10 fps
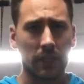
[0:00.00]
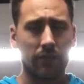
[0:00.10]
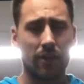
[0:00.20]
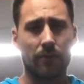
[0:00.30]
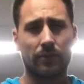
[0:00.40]
he
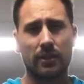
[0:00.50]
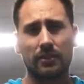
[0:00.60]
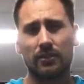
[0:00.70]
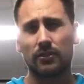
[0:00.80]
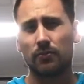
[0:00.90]
represented
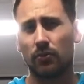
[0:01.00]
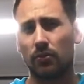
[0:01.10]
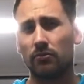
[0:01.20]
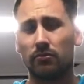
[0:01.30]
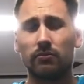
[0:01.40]
the
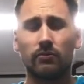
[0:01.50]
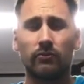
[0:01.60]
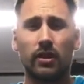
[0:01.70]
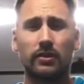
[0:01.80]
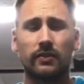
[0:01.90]
sport
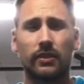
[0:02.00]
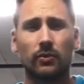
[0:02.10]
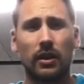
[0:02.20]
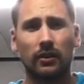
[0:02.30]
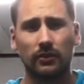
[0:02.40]
relatively
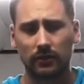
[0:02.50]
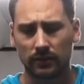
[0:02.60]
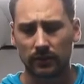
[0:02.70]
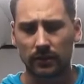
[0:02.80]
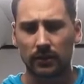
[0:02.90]
well,
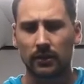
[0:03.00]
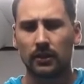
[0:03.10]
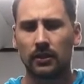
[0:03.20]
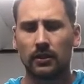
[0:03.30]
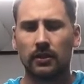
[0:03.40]

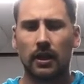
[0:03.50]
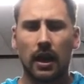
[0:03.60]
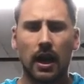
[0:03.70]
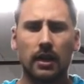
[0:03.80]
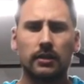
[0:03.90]

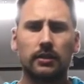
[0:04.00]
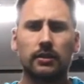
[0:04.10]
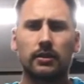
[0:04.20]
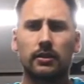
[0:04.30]
and